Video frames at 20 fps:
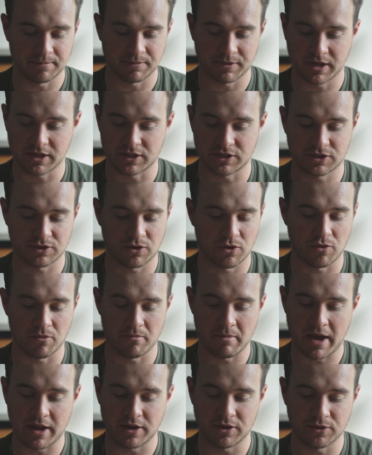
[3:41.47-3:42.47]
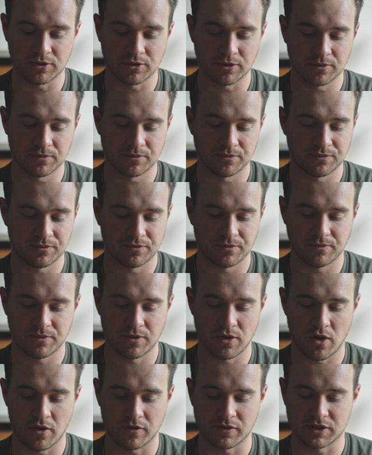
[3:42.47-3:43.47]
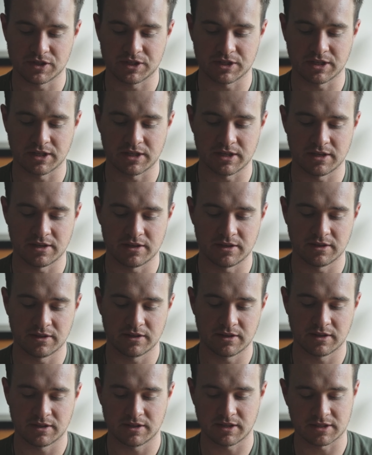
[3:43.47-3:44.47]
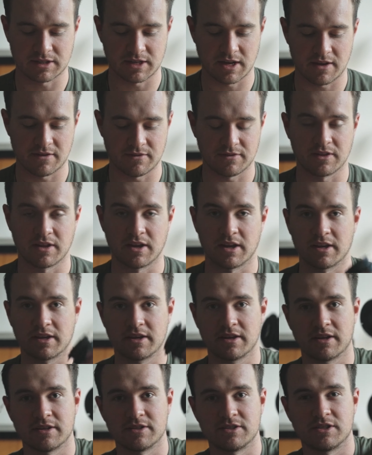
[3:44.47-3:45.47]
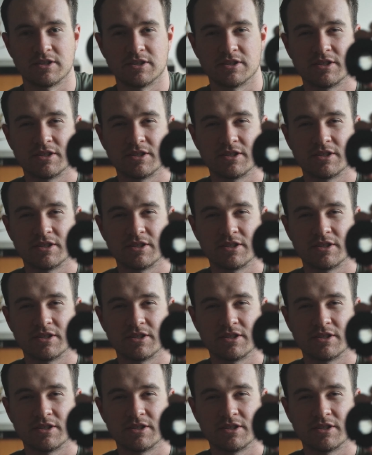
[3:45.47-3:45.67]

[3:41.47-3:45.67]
It's all manual. It doesn't have, like, as you can